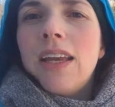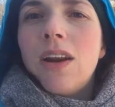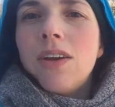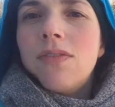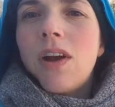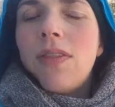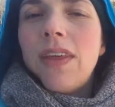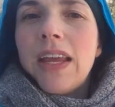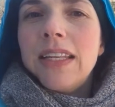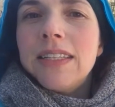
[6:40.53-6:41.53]
you know, you've got
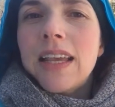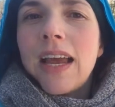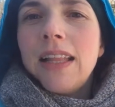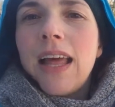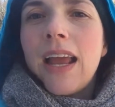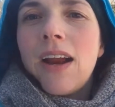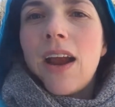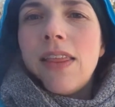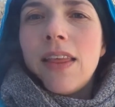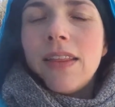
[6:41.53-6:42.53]
the inside layer
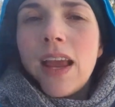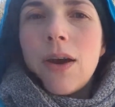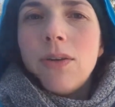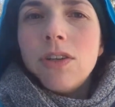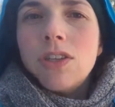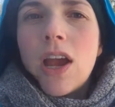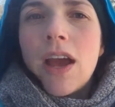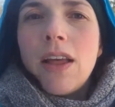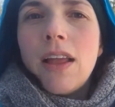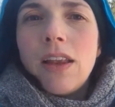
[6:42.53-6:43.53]
and then the outer
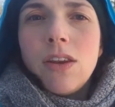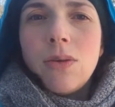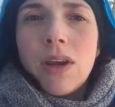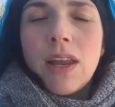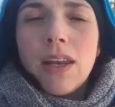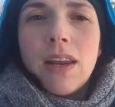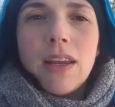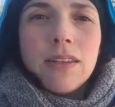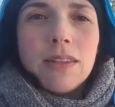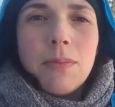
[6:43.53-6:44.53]
shell, and you can
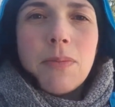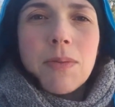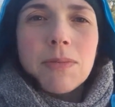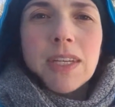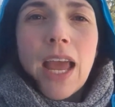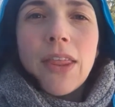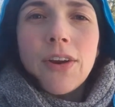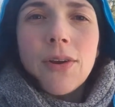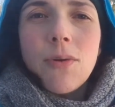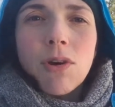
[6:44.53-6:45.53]
zip them
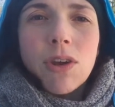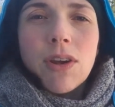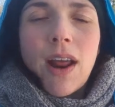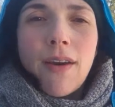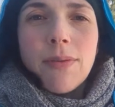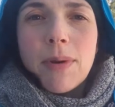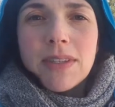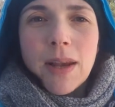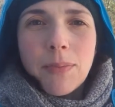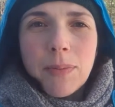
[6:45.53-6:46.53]
together or you can have them as
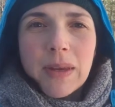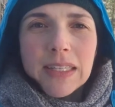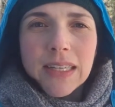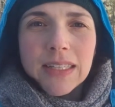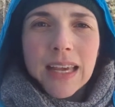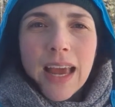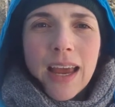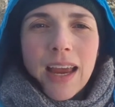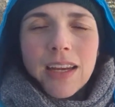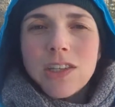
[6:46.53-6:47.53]
separate pieces.
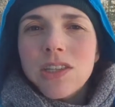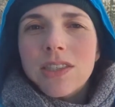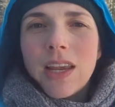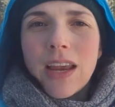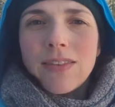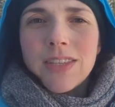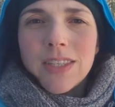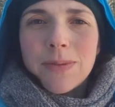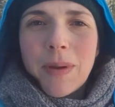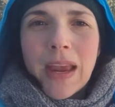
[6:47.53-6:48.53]
It just saves
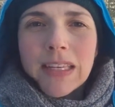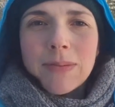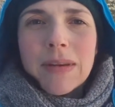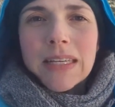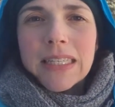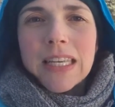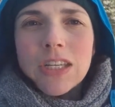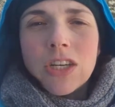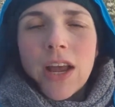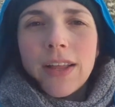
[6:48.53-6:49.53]
space because this
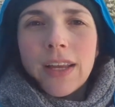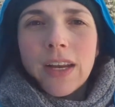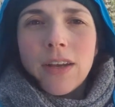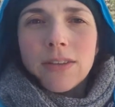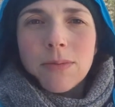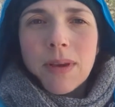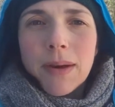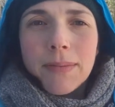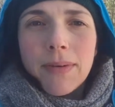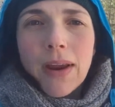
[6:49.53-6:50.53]
shell can also
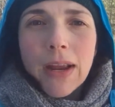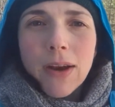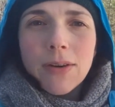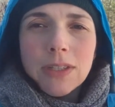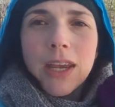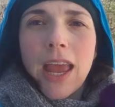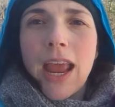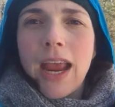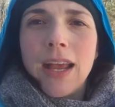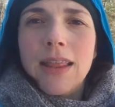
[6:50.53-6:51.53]
become my raincoat,
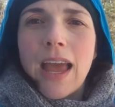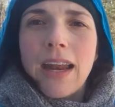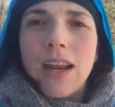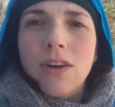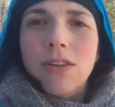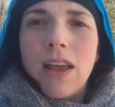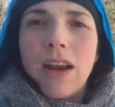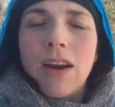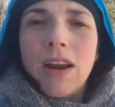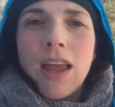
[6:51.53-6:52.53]
and that inner
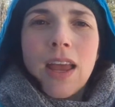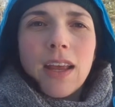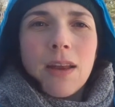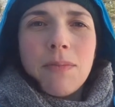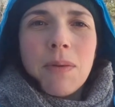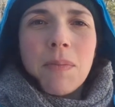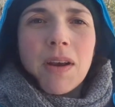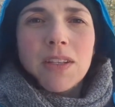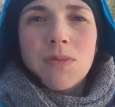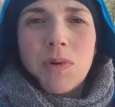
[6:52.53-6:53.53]
layer can be
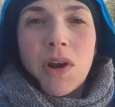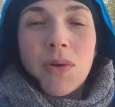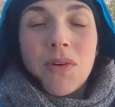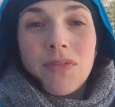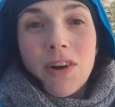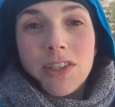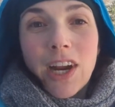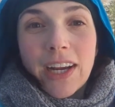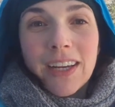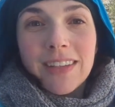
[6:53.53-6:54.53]
my spring or fall
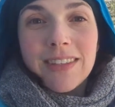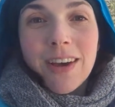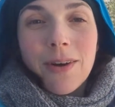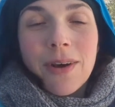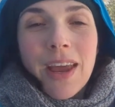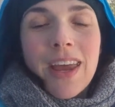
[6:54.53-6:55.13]
jacket. So